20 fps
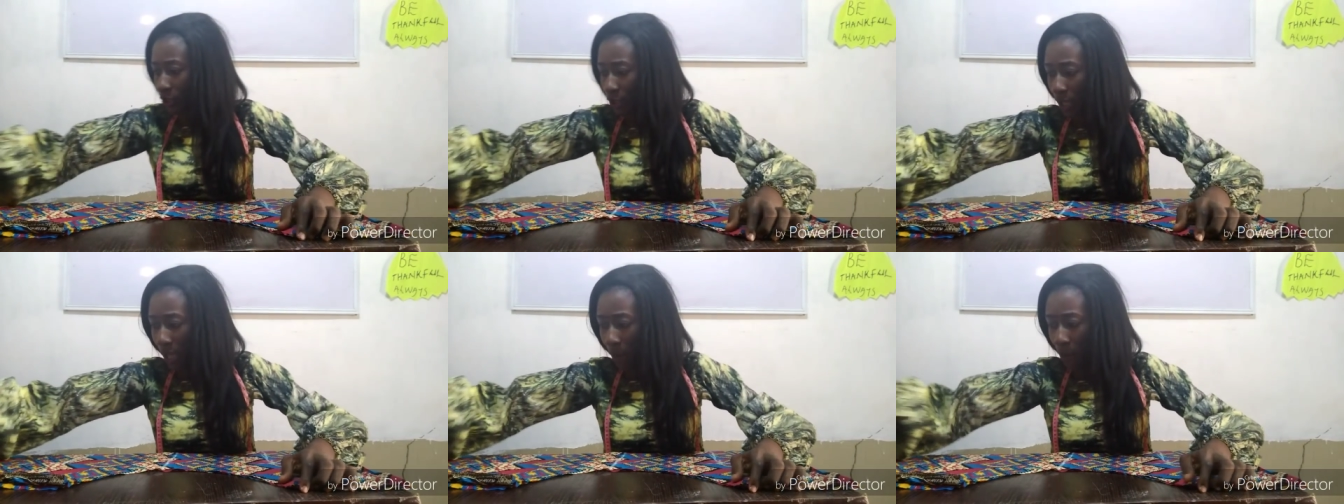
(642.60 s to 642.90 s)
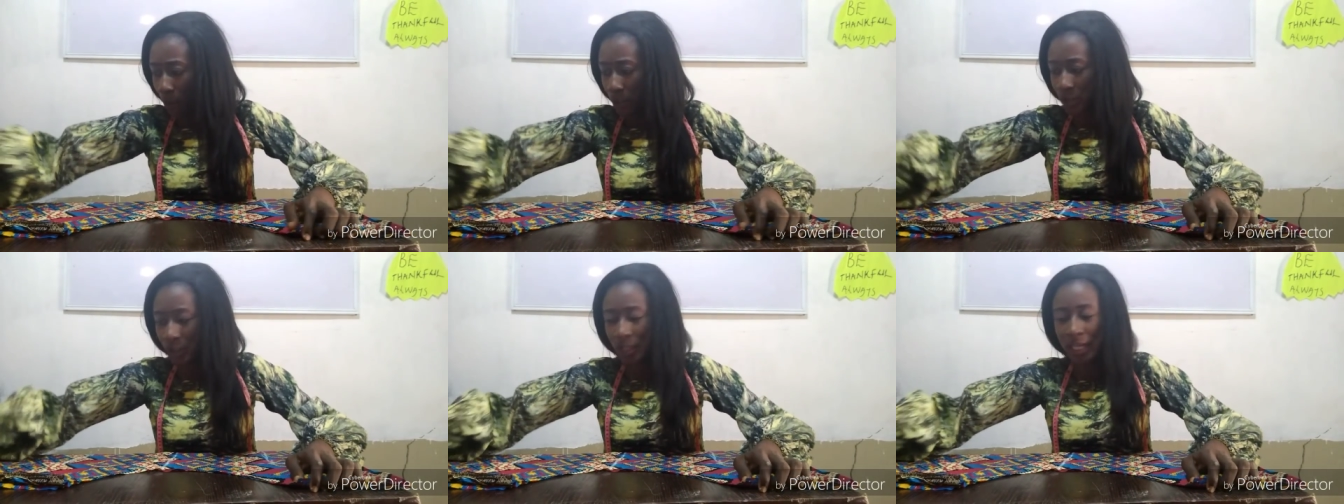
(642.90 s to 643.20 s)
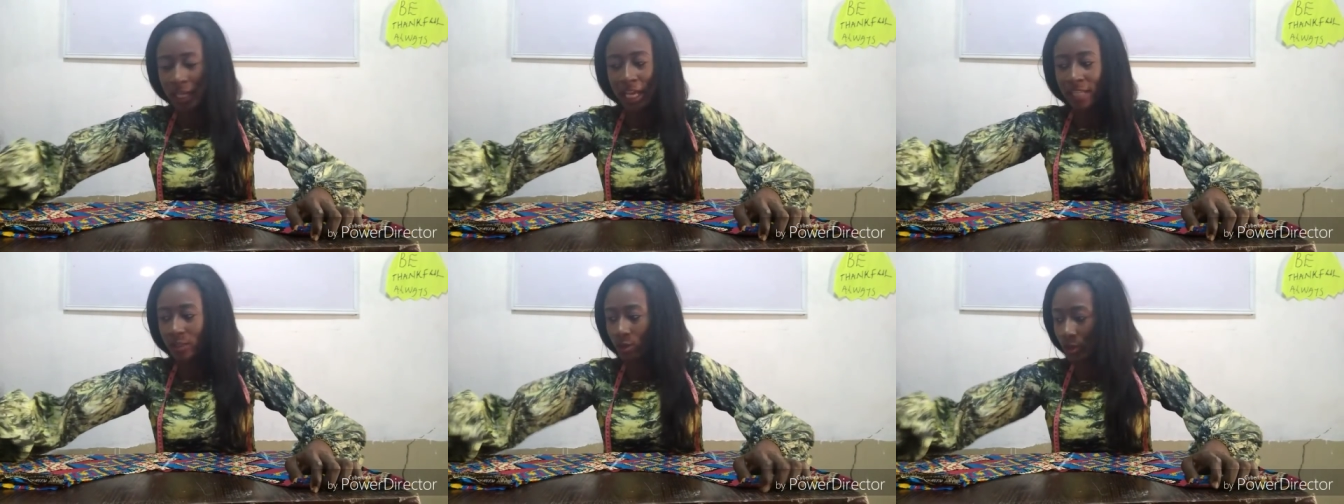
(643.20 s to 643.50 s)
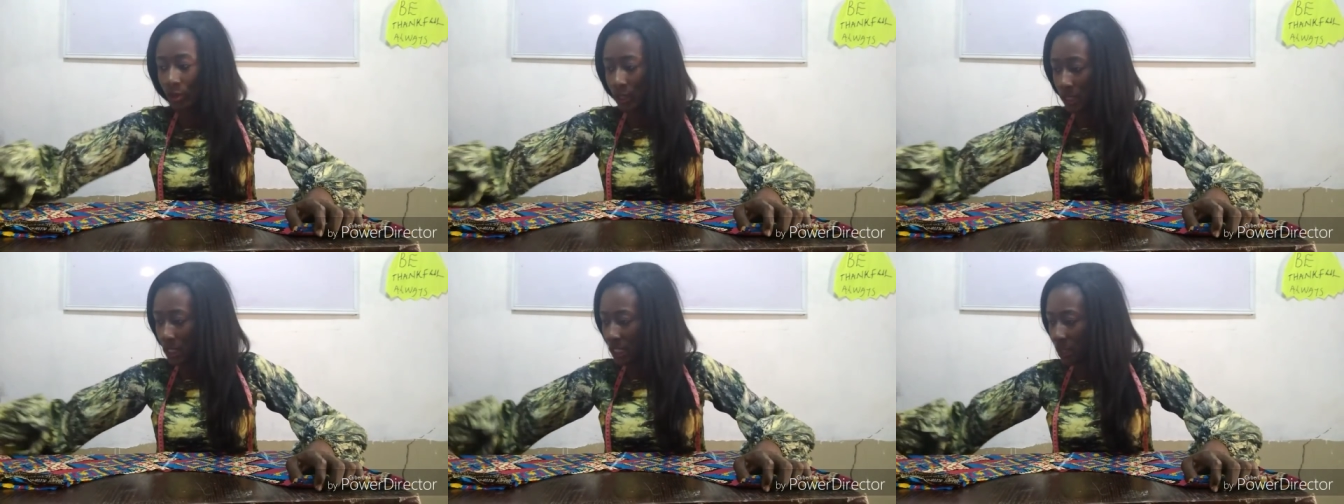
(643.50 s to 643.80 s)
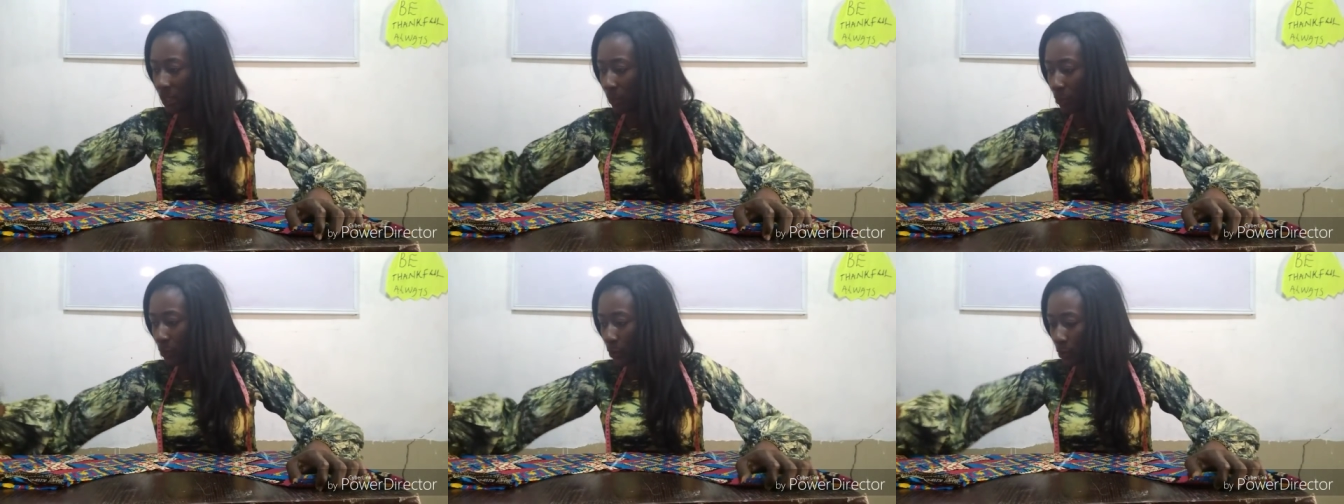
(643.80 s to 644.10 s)
I want you guys to see
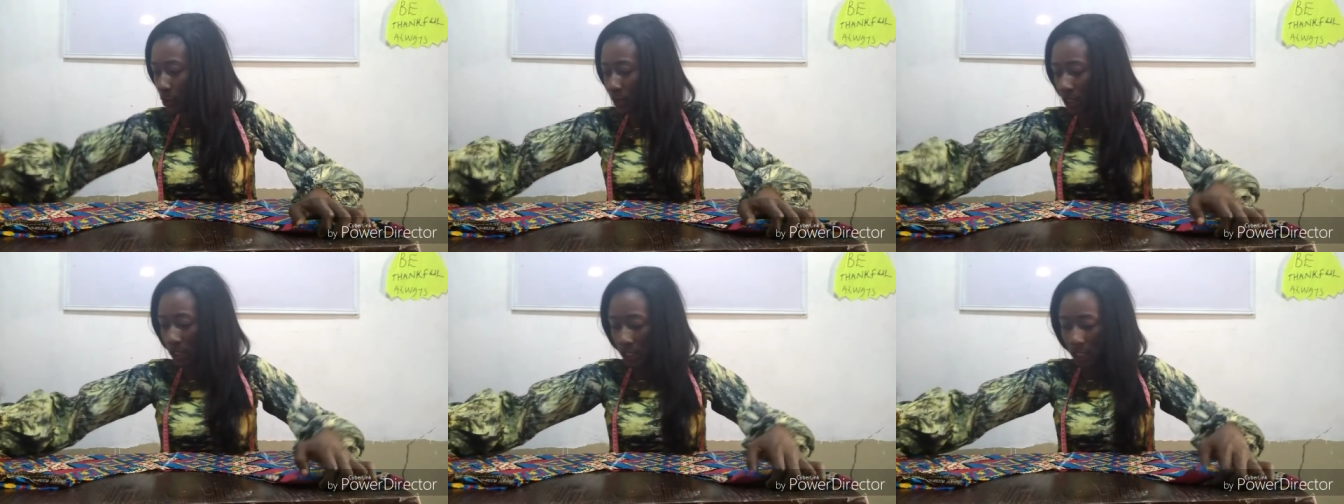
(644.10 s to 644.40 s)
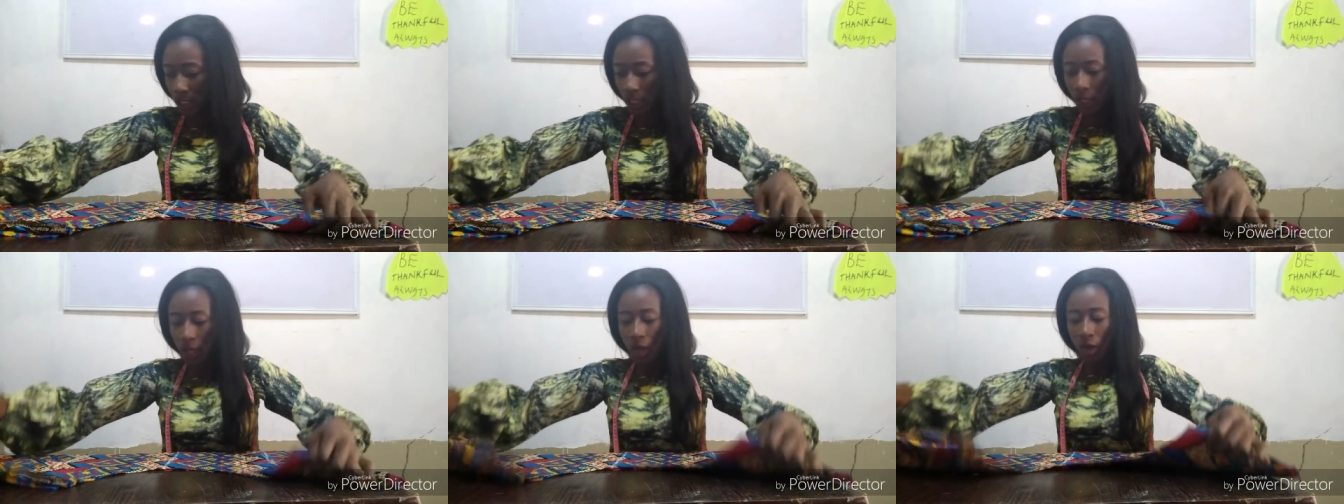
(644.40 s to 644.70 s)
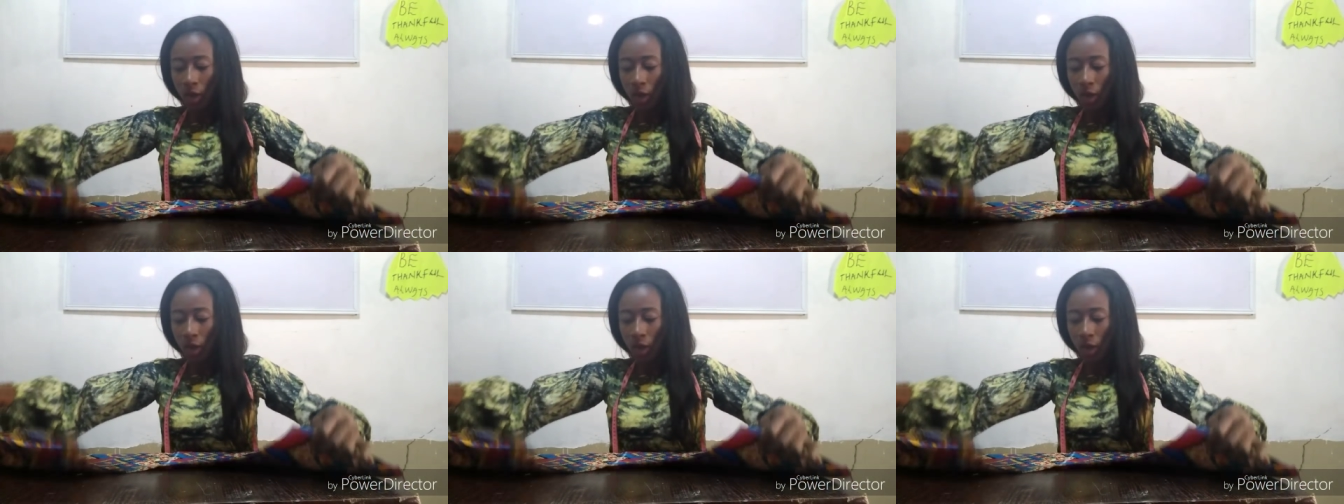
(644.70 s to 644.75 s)
the beauty